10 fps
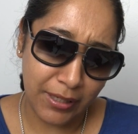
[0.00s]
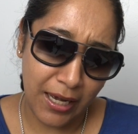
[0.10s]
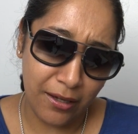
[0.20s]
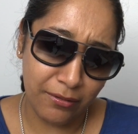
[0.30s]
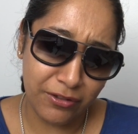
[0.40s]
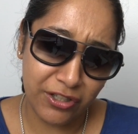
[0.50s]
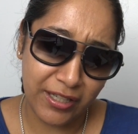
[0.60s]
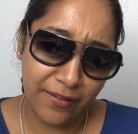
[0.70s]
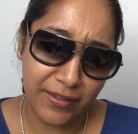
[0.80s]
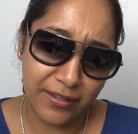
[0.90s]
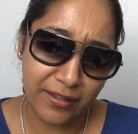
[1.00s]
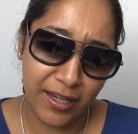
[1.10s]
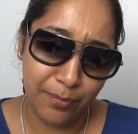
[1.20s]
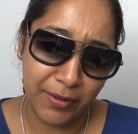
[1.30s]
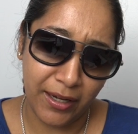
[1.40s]
I'll just have to
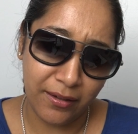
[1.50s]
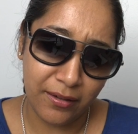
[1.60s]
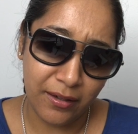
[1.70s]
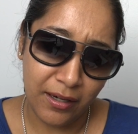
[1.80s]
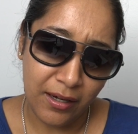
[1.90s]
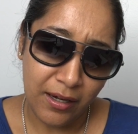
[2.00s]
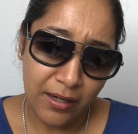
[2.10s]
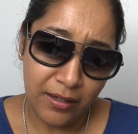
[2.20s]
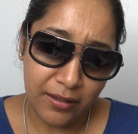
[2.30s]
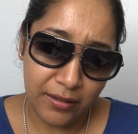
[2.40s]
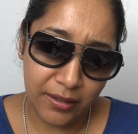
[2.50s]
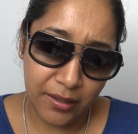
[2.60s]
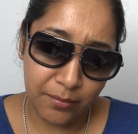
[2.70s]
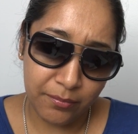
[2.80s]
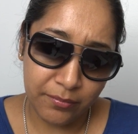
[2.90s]
skip that.
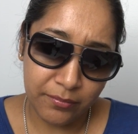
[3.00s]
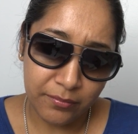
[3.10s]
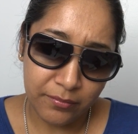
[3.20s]
Um,